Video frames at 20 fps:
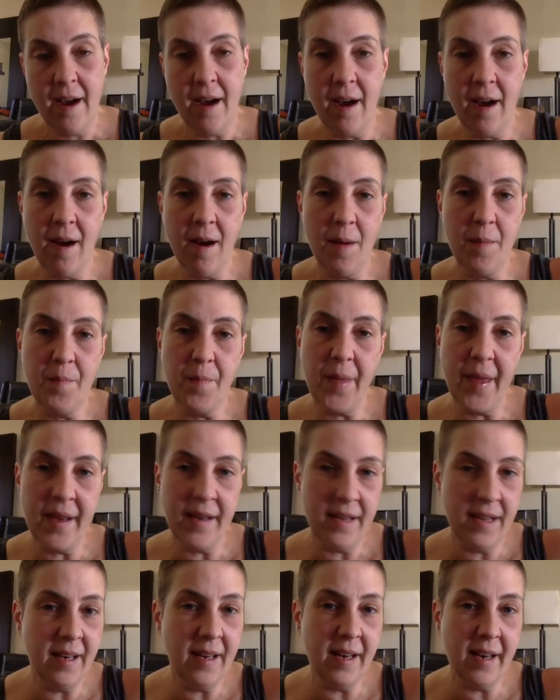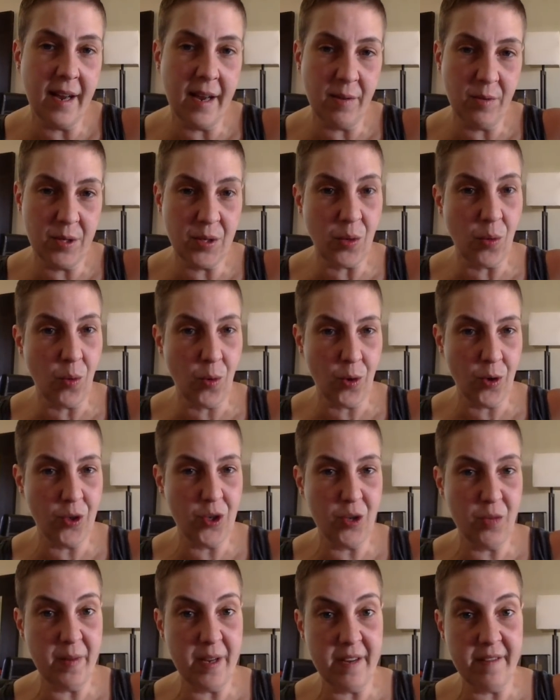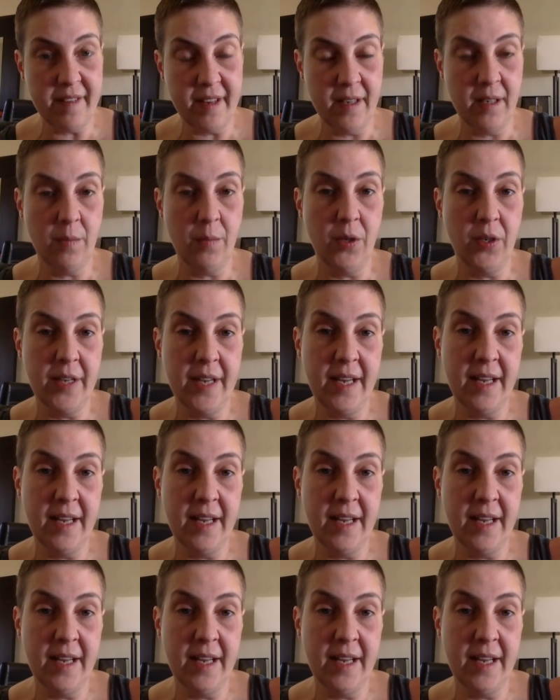and in it I was ordered to be available